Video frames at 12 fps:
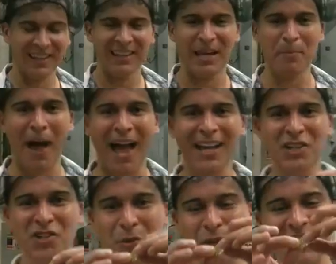They
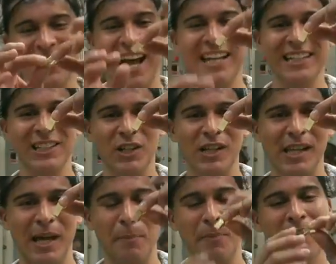package it with a tiny little
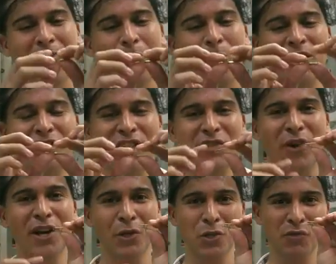clip, which is
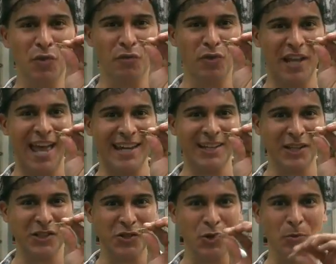very useful for the end
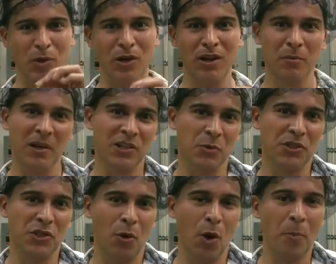consumer, because
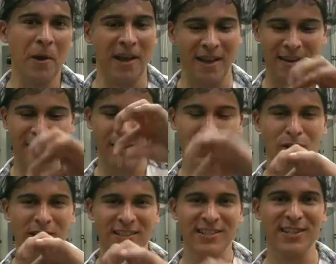once you open it, you
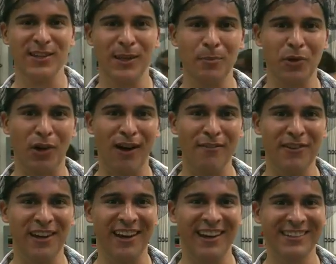can seal up your coffee
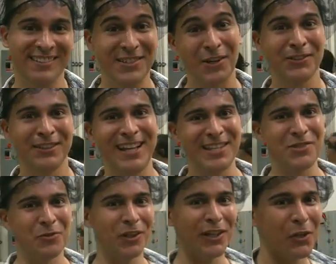again. So
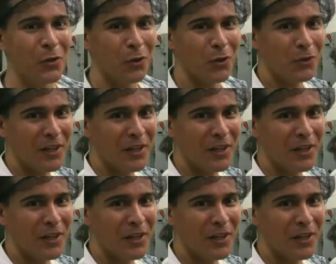it's really cool.